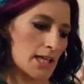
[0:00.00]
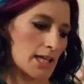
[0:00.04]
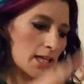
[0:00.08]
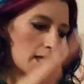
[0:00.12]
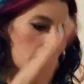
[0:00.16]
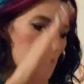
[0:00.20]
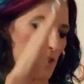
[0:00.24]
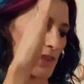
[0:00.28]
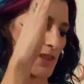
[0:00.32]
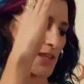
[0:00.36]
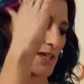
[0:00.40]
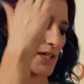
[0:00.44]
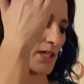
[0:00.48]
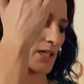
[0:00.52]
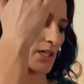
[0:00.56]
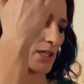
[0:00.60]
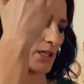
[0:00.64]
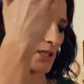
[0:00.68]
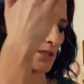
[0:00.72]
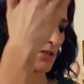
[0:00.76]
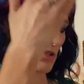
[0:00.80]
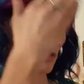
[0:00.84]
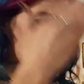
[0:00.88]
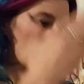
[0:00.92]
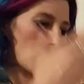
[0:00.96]

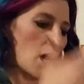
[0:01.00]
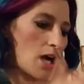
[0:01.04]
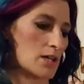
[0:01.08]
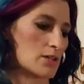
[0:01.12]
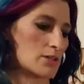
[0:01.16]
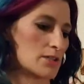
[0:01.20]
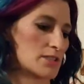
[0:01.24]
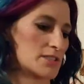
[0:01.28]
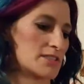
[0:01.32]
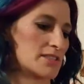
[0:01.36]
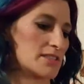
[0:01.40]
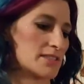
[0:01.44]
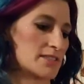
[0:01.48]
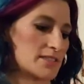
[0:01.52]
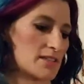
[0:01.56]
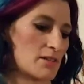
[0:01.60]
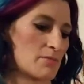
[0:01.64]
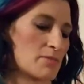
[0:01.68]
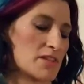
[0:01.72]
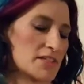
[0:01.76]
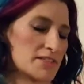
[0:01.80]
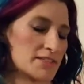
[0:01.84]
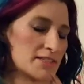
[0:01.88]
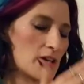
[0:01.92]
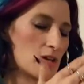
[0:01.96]
the chakra
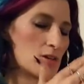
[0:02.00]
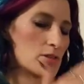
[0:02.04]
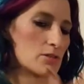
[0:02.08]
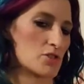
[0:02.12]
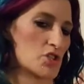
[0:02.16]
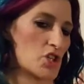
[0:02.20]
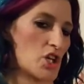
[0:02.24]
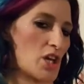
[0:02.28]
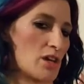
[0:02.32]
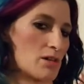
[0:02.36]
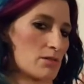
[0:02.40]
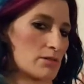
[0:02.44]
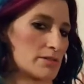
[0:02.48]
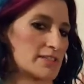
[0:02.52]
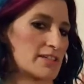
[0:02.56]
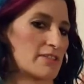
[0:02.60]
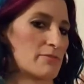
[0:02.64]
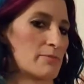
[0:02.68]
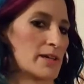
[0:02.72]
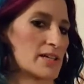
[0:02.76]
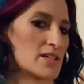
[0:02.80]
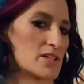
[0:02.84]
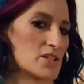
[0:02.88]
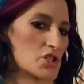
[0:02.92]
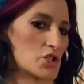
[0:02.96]
system, the subtle channels
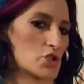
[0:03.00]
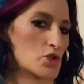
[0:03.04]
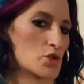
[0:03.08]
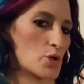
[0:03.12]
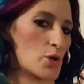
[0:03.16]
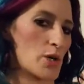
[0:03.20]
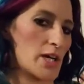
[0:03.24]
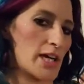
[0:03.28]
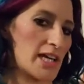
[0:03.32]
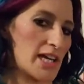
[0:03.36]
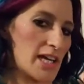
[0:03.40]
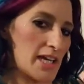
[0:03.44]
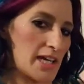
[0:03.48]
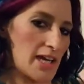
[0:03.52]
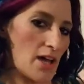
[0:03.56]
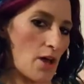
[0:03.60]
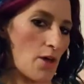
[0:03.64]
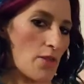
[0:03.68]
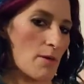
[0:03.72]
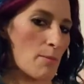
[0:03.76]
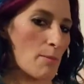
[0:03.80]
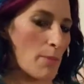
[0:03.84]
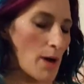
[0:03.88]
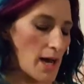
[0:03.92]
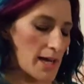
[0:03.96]
have been destroyed, and
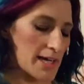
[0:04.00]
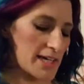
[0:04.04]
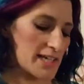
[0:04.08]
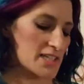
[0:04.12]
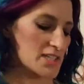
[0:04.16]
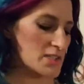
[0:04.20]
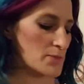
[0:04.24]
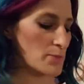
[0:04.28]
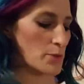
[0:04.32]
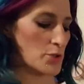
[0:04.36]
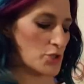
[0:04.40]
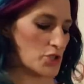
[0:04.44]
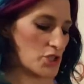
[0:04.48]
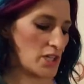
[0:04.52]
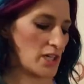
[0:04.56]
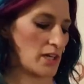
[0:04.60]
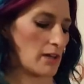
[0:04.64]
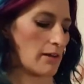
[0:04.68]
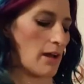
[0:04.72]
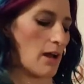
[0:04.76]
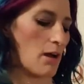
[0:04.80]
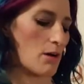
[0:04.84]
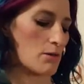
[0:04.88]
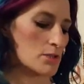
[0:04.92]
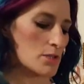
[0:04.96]
now the body is pushing
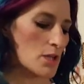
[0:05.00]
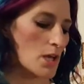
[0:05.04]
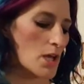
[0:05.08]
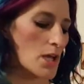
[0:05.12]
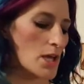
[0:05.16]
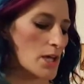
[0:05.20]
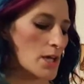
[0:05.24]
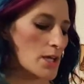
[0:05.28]
it out.